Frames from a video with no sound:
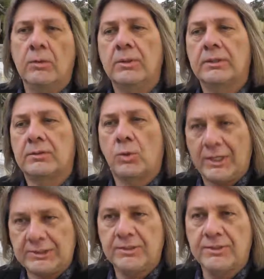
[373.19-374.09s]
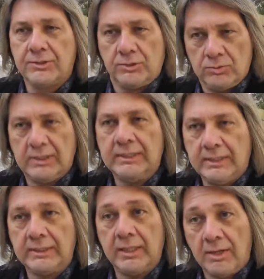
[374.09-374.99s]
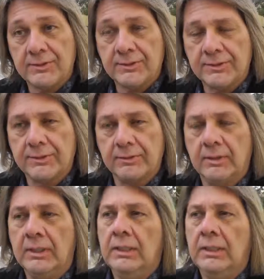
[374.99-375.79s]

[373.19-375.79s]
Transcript: with questions that you really need the answers to.